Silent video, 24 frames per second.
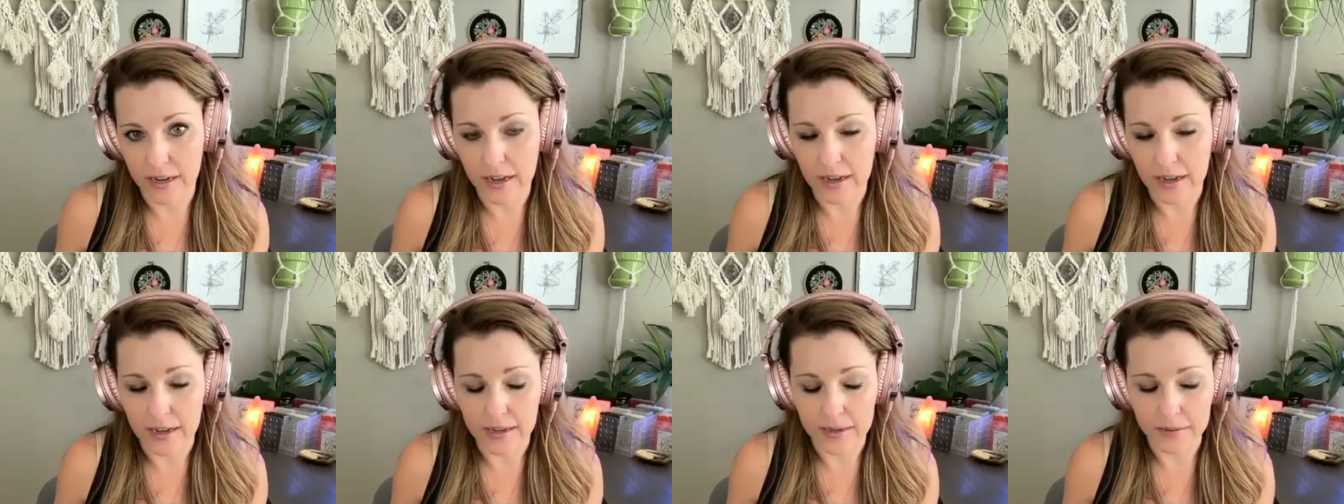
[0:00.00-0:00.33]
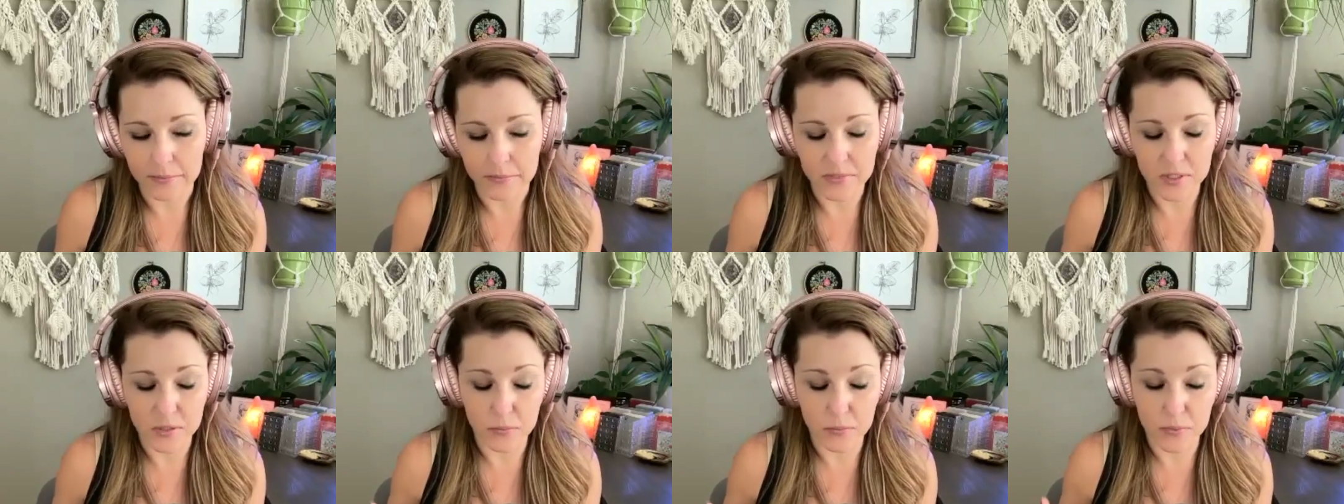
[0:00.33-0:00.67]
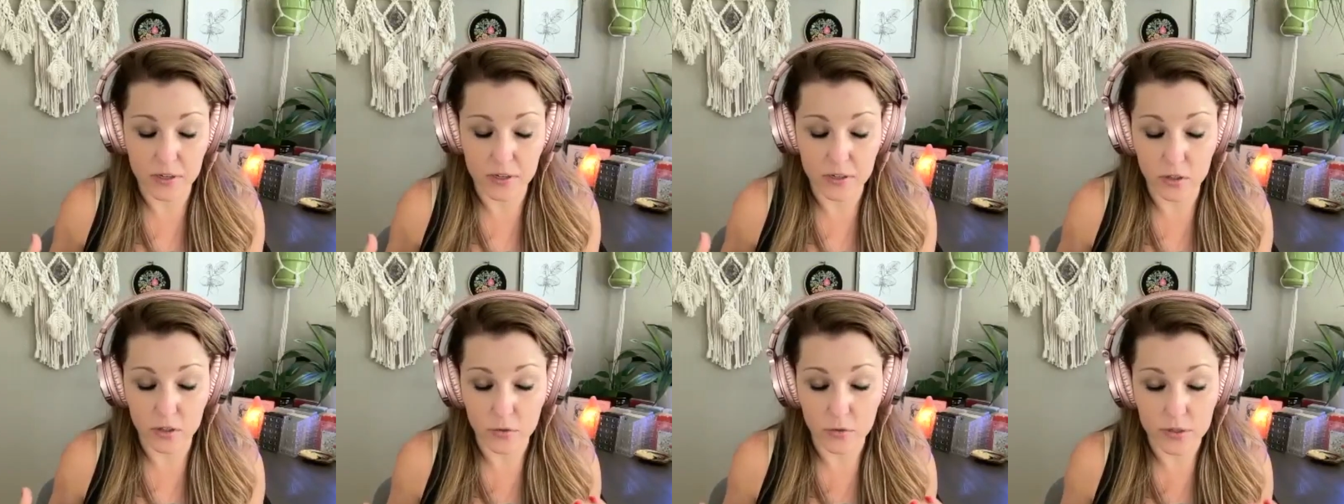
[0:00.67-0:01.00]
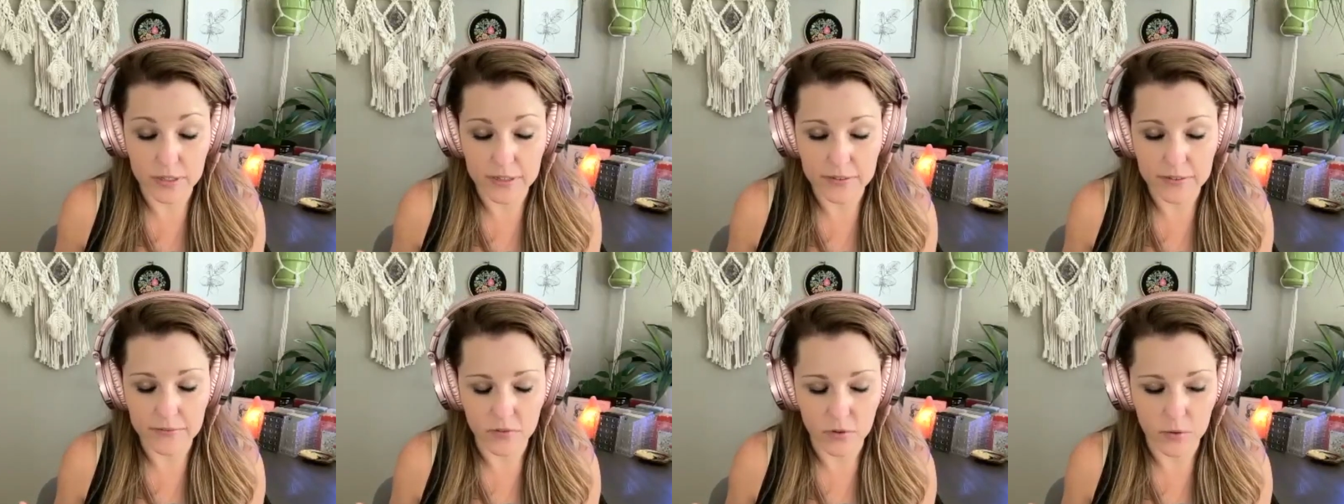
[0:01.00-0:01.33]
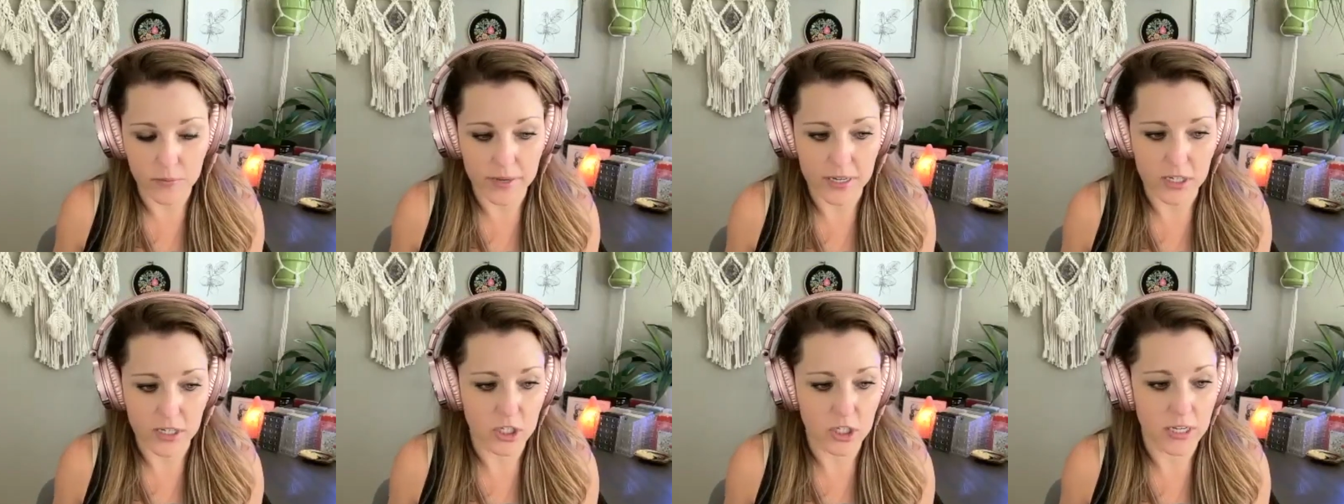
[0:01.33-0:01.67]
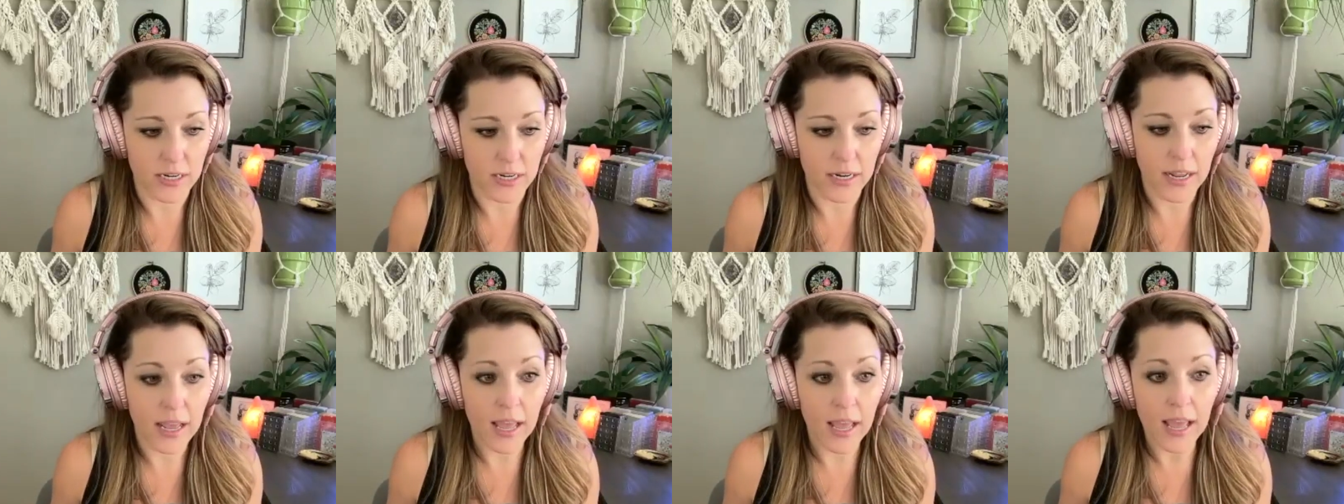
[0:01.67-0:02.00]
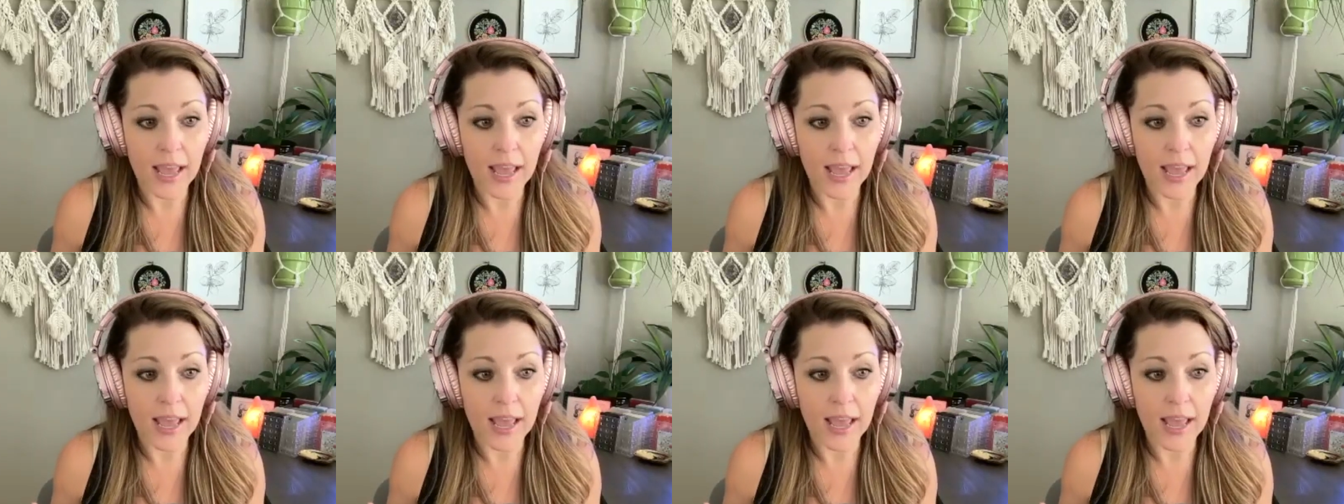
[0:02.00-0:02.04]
um, spiritual information.